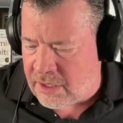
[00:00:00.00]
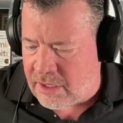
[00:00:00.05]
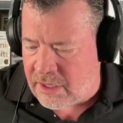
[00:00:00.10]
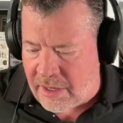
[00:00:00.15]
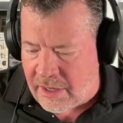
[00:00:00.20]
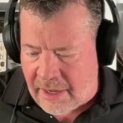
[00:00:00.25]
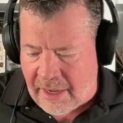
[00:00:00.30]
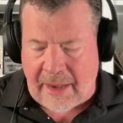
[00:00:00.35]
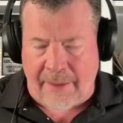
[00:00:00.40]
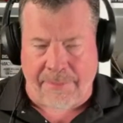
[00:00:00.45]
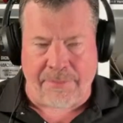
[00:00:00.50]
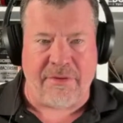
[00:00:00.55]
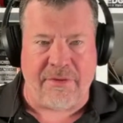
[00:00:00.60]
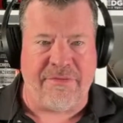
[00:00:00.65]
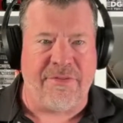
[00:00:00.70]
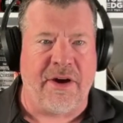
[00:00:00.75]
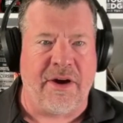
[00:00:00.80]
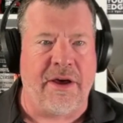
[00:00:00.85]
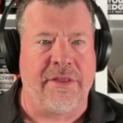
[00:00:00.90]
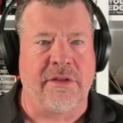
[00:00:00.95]
and happy
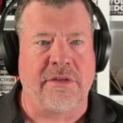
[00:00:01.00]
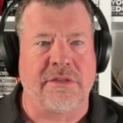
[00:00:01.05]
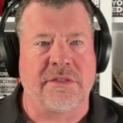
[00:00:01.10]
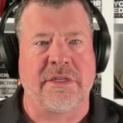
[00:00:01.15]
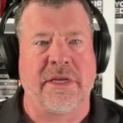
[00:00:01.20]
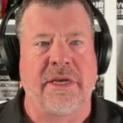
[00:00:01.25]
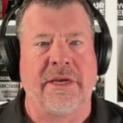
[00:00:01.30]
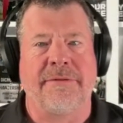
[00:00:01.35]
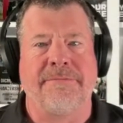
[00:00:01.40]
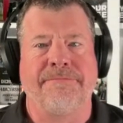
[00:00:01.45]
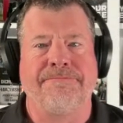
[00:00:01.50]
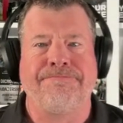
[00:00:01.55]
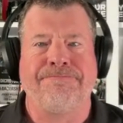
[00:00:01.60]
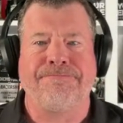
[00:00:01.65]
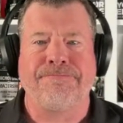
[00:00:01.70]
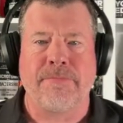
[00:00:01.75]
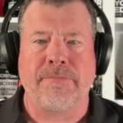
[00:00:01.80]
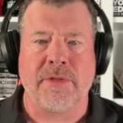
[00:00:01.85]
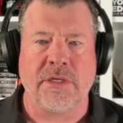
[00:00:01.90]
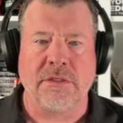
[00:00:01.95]
Father's Day
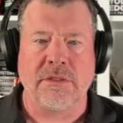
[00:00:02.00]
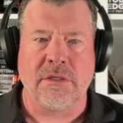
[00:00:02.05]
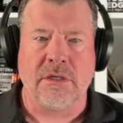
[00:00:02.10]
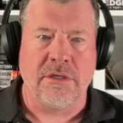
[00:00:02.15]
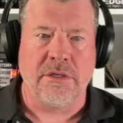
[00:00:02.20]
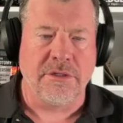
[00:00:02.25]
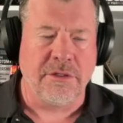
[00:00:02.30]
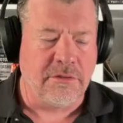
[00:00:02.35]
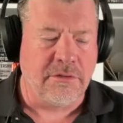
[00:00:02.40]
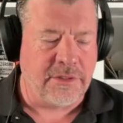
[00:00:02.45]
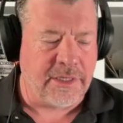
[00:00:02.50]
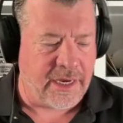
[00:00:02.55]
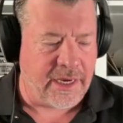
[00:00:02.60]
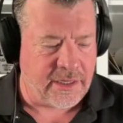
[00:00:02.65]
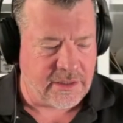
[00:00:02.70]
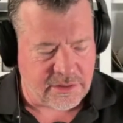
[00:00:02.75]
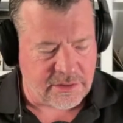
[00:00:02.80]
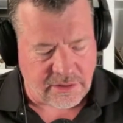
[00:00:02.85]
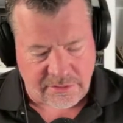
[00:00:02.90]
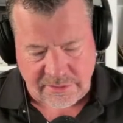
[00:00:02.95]
to all you
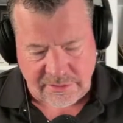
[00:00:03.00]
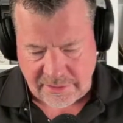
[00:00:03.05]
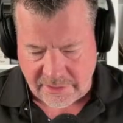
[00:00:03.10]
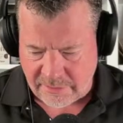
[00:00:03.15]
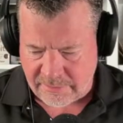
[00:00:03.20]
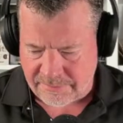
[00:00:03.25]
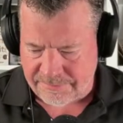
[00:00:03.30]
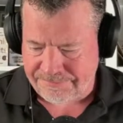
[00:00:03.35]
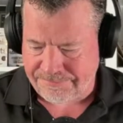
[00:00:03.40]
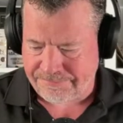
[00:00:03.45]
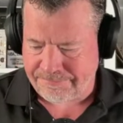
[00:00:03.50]
dads out there